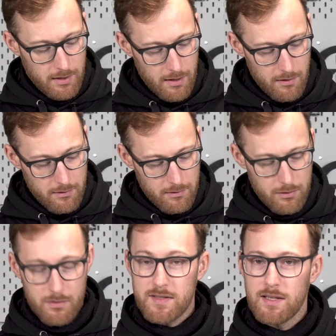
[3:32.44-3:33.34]
Here
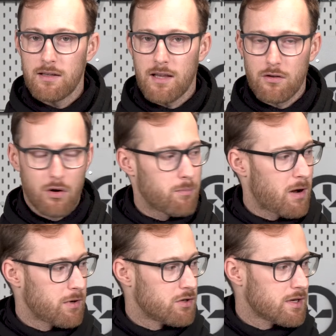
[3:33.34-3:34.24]
you see that the
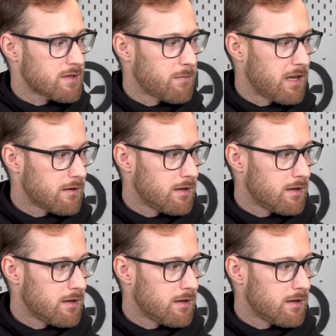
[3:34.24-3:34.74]
Hopup adjustment